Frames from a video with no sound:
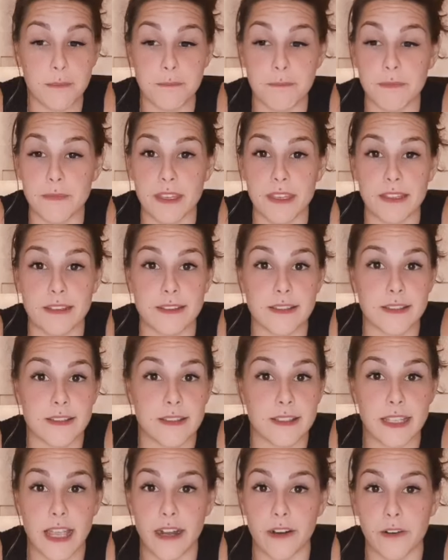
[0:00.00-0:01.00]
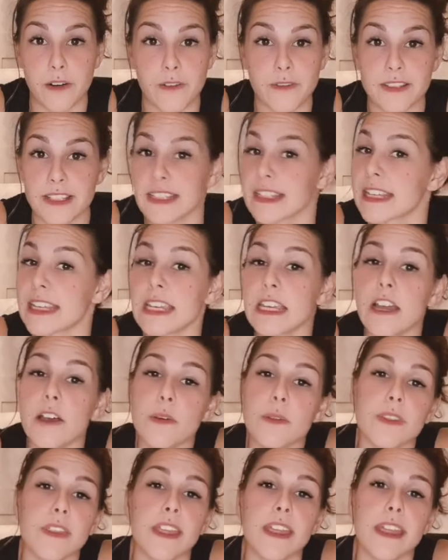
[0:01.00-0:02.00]
It's an ego
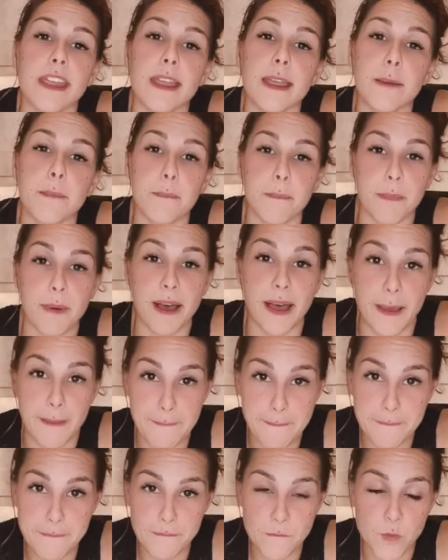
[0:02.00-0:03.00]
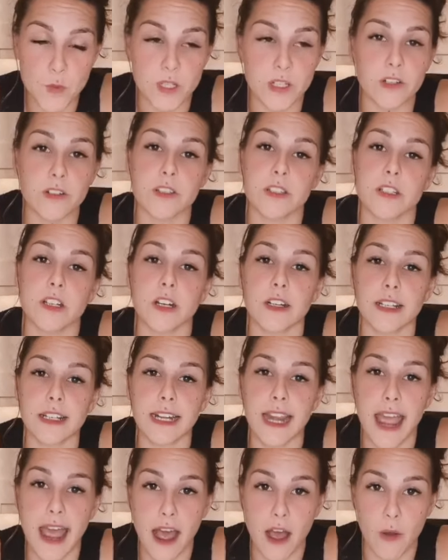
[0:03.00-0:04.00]
thing, but when you're
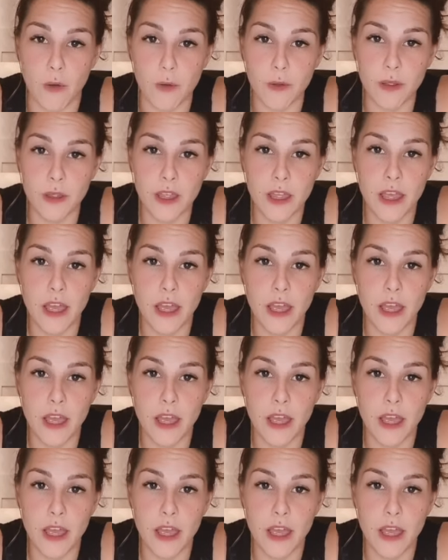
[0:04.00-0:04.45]
starting out,